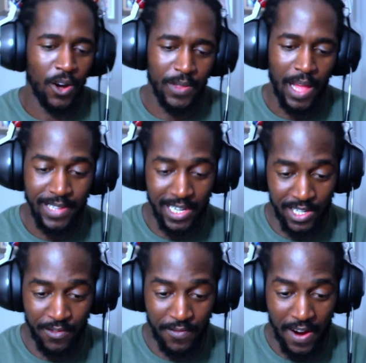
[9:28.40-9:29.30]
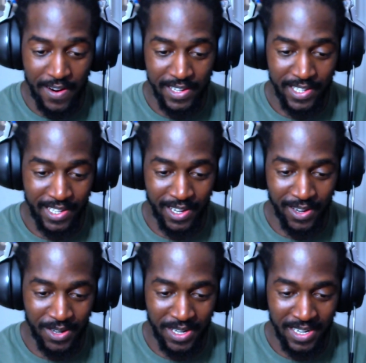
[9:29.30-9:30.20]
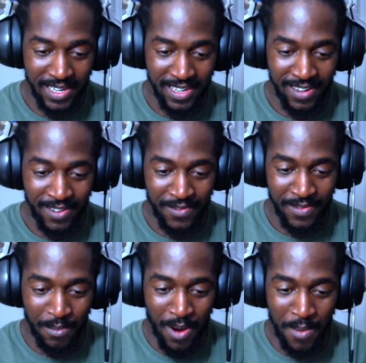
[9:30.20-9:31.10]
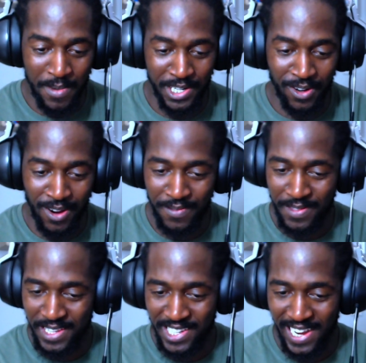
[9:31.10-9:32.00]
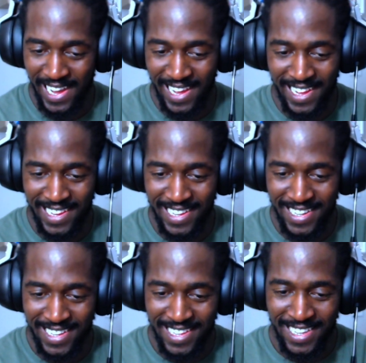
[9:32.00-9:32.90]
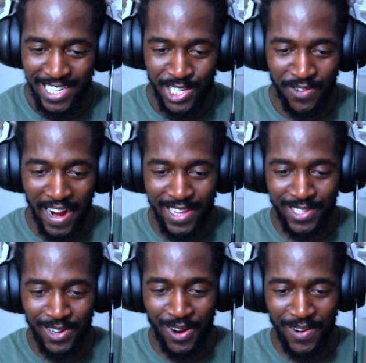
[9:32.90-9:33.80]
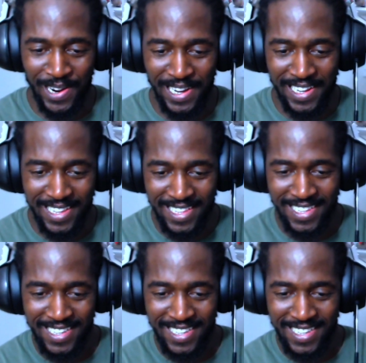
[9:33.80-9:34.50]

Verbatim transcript: Yo, that was actually very skilled. The moment she got off the chair, straight into the choreo.